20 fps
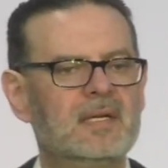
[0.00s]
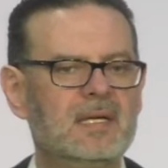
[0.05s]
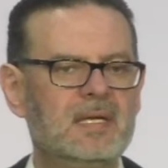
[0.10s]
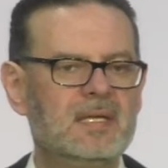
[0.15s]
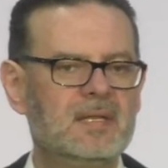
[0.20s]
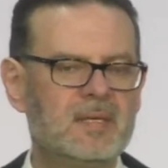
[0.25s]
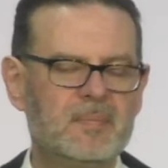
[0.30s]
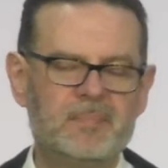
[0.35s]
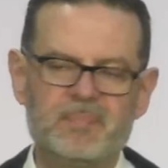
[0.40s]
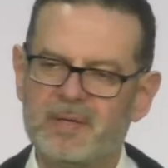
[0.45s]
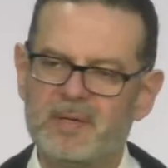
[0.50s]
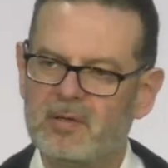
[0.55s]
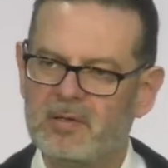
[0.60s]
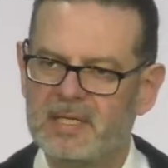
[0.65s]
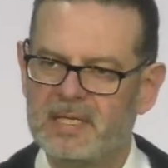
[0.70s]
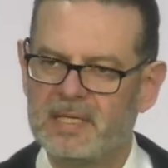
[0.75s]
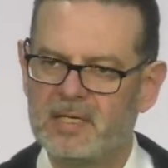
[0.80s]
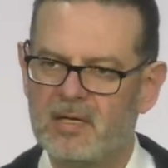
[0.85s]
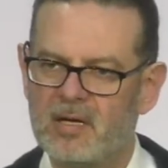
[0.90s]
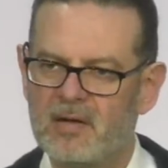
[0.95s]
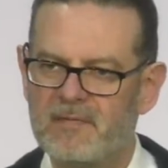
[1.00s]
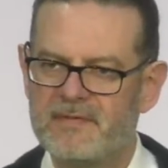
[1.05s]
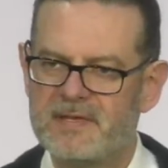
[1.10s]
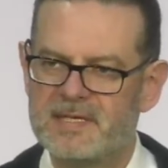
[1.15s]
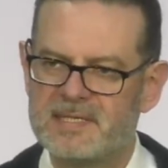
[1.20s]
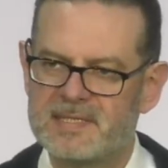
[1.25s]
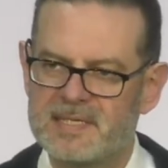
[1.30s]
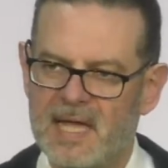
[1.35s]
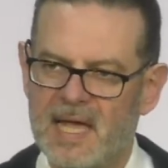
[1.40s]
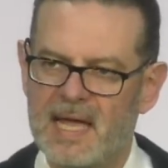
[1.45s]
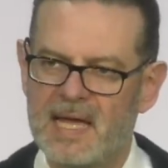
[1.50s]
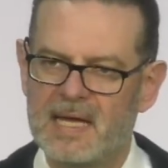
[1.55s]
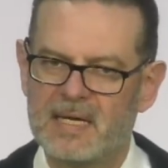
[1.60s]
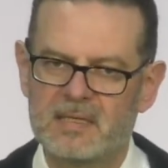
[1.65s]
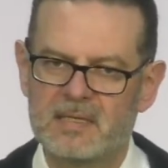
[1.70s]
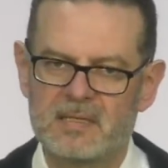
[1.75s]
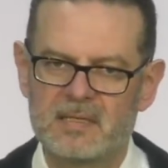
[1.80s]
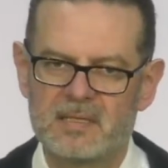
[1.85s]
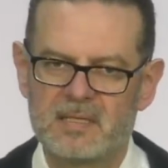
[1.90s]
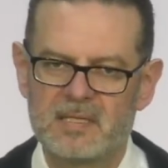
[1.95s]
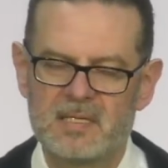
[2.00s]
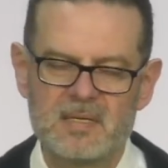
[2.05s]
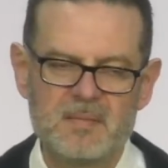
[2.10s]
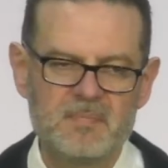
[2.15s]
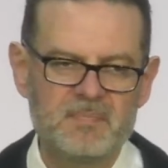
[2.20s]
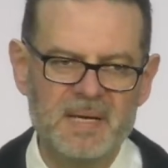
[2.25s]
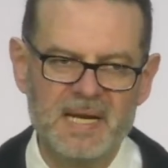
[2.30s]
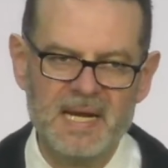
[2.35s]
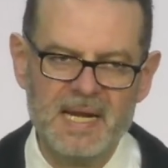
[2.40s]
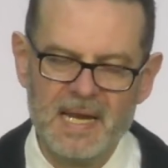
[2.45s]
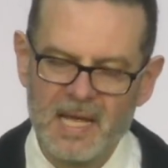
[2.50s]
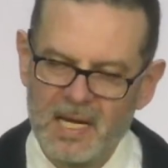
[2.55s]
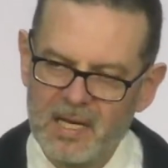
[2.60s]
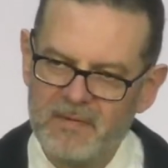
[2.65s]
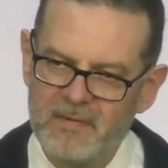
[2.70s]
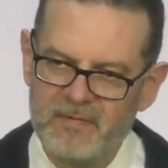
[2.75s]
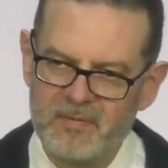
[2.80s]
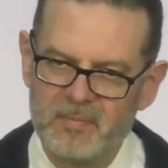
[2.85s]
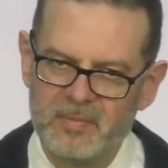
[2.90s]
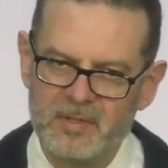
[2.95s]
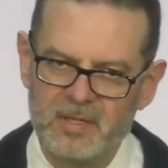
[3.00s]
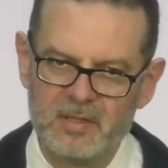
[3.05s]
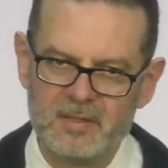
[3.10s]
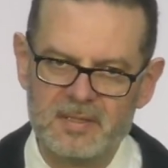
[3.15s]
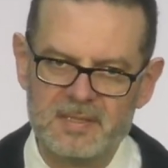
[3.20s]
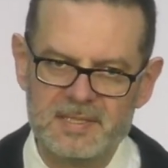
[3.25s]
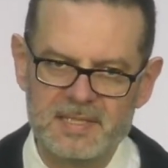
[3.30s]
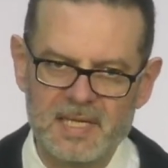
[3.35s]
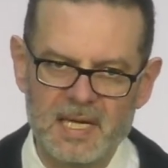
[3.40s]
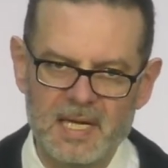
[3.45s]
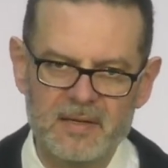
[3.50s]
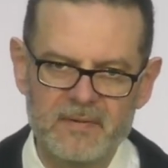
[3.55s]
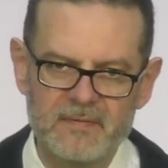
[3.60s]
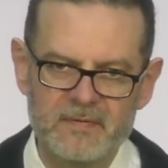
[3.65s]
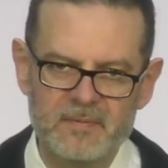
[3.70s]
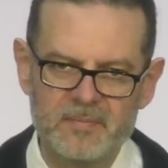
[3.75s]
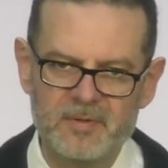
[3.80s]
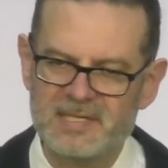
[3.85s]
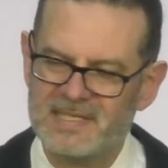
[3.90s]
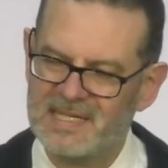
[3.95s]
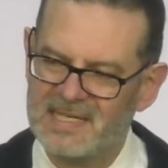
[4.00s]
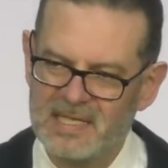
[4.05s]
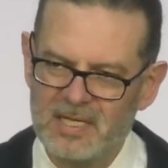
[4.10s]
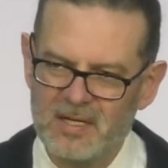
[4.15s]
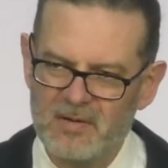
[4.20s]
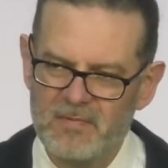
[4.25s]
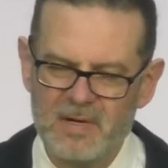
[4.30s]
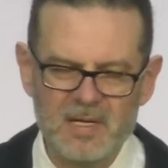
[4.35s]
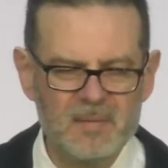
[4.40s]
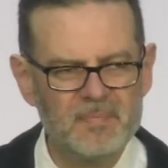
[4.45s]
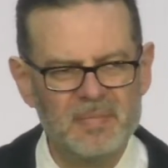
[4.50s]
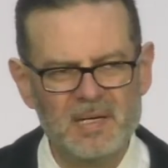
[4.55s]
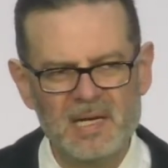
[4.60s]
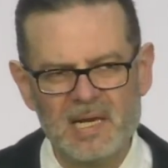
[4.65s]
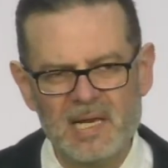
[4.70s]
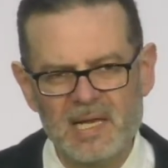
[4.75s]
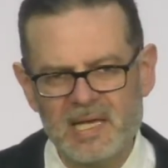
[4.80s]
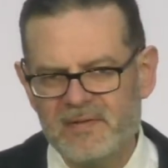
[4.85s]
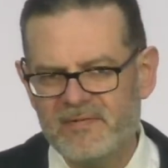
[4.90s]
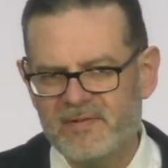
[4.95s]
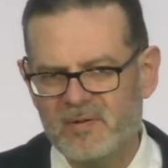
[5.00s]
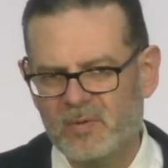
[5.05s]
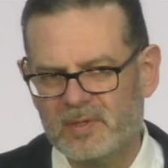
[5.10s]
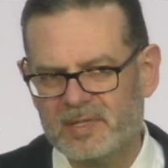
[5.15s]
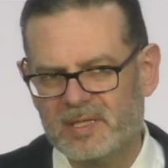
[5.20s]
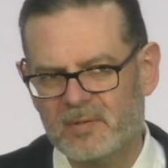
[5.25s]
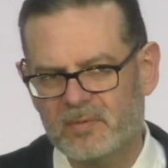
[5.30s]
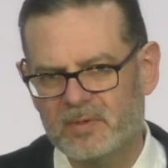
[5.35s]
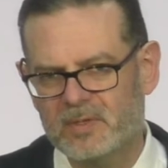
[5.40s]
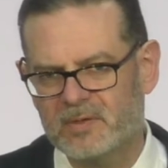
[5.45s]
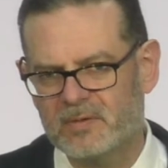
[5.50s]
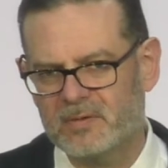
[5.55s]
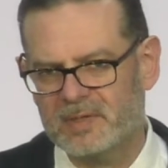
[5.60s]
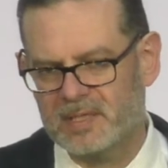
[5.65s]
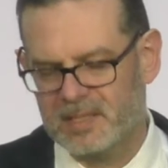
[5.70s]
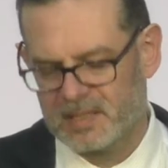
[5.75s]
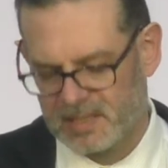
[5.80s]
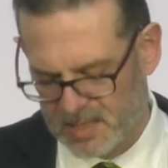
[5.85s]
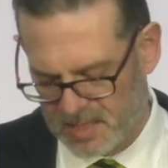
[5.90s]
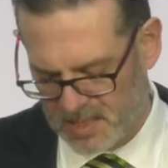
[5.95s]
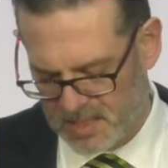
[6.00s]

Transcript: in the building of this ark, but none of them got saved because they didn't really believe in what they were doing.